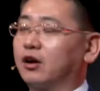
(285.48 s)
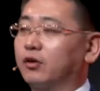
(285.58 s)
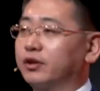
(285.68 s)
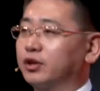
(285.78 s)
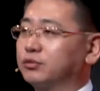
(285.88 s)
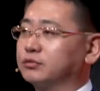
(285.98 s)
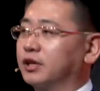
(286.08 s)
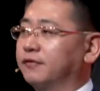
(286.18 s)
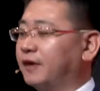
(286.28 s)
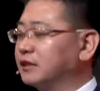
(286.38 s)
are going to
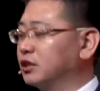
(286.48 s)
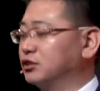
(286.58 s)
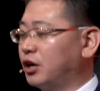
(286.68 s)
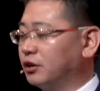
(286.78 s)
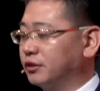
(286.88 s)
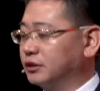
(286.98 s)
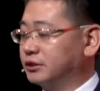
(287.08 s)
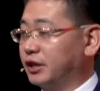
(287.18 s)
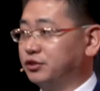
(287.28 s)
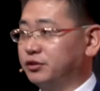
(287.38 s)
the faster charging
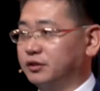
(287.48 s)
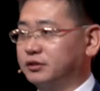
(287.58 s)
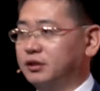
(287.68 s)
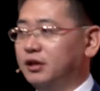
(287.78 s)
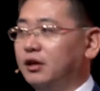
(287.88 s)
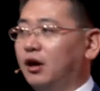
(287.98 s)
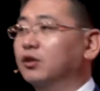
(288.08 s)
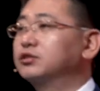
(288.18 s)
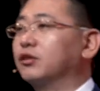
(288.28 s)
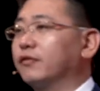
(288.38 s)
stations.
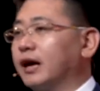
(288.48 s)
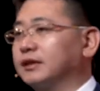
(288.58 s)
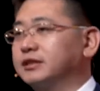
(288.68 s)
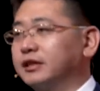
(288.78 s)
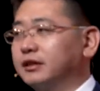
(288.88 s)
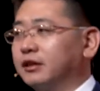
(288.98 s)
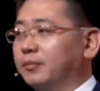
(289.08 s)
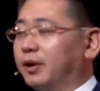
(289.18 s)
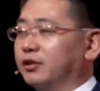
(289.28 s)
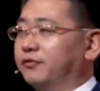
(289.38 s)
Also, we are thinking
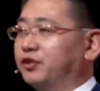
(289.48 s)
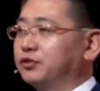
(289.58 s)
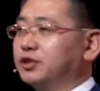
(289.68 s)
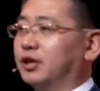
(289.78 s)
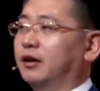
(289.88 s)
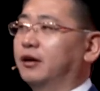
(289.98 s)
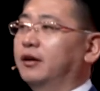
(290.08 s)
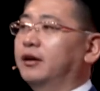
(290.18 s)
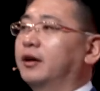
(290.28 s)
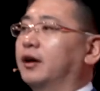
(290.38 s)
about the future,
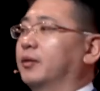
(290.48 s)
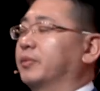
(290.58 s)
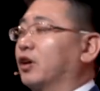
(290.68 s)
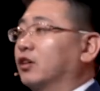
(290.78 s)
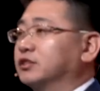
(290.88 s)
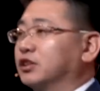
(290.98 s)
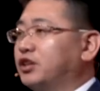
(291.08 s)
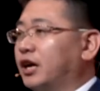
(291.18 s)
because